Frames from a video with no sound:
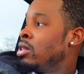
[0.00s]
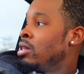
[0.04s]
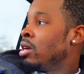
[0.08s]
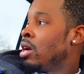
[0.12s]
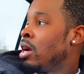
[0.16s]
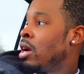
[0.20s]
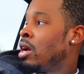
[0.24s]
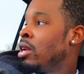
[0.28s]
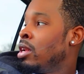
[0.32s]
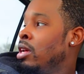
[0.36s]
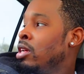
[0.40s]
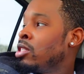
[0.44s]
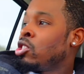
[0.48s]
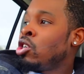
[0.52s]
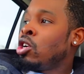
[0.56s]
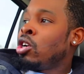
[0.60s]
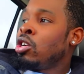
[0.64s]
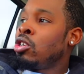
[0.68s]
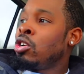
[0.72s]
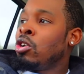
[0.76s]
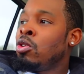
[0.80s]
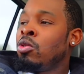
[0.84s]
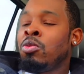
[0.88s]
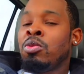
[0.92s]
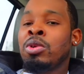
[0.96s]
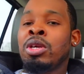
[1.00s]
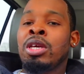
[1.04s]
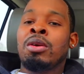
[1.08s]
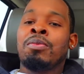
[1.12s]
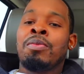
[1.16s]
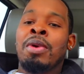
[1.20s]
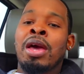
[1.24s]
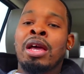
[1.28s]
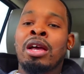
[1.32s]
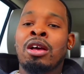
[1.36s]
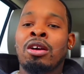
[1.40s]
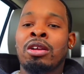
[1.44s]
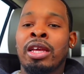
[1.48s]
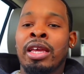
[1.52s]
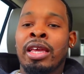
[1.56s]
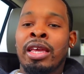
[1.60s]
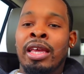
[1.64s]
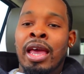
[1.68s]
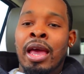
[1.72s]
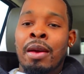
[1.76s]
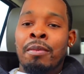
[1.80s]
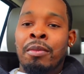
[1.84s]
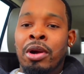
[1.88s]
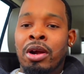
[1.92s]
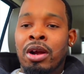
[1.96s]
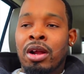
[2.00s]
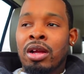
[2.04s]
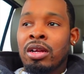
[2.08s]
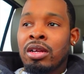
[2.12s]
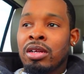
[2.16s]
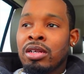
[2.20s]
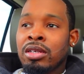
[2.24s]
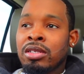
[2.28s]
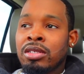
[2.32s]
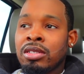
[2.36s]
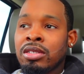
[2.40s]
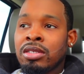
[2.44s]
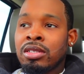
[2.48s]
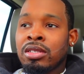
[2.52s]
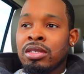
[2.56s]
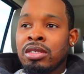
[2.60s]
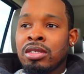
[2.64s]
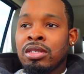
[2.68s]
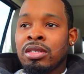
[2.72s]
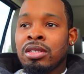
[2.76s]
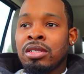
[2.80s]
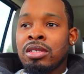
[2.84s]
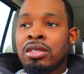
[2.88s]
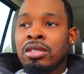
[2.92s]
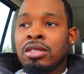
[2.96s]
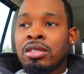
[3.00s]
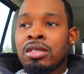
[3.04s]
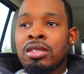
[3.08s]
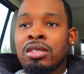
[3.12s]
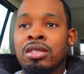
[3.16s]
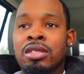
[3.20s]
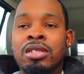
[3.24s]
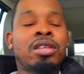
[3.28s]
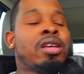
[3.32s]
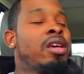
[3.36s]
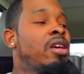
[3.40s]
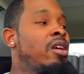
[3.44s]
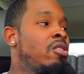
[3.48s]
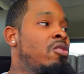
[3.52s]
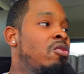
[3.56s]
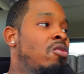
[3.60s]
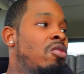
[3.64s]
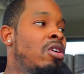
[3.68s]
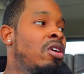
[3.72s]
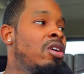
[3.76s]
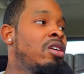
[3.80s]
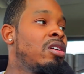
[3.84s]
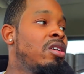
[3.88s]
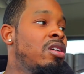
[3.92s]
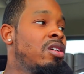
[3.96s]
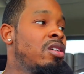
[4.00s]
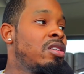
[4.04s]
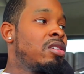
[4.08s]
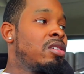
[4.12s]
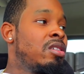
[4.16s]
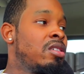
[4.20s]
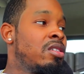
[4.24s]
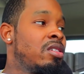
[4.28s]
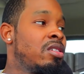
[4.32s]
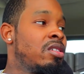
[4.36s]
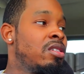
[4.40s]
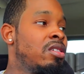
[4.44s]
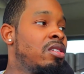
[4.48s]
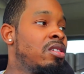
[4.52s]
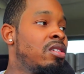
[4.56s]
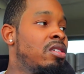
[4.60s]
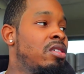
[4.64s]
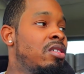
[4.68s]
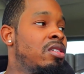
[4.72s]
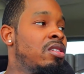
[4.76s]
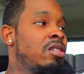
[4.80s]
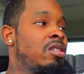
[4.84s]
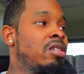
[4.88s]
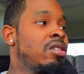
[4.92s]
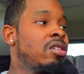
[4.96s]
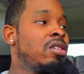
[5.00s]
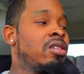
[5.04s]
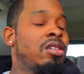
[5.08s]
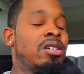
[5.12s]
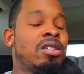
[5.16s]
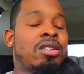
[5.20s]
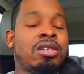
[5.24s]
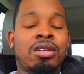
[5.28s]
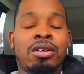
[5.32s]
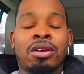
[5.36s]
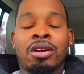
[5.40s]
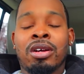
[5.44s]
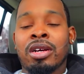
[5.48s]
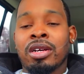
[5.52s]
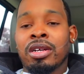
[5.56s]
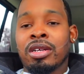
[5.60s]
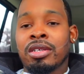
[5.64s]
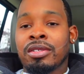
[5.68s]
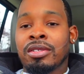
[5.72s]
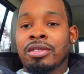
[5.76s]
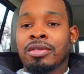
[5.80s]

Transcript: I'll let y'all know when we get back on the camera. Use your phone you yeah, you right. Use your phone on Adam. Right.